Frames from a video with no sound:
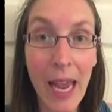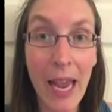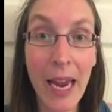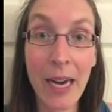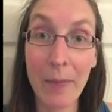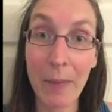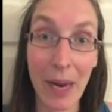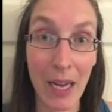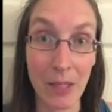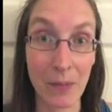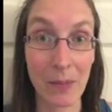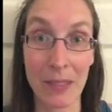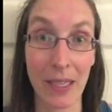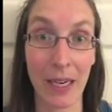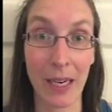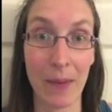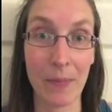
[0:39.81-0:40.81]
And my
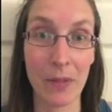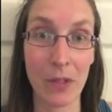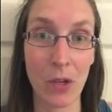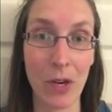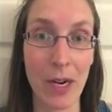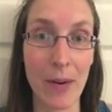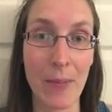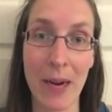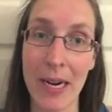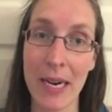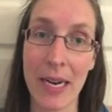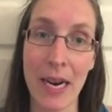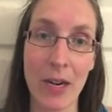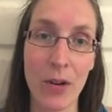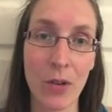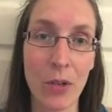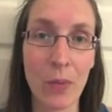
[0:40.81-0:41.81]
husband's like, I'm sorry,
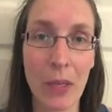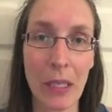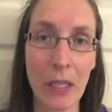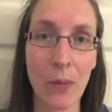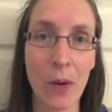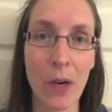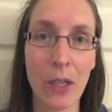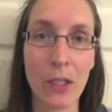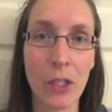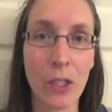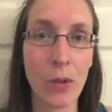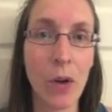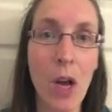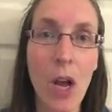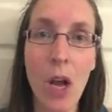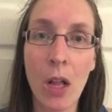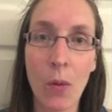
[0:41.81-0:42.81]
buddy. I know you really want to.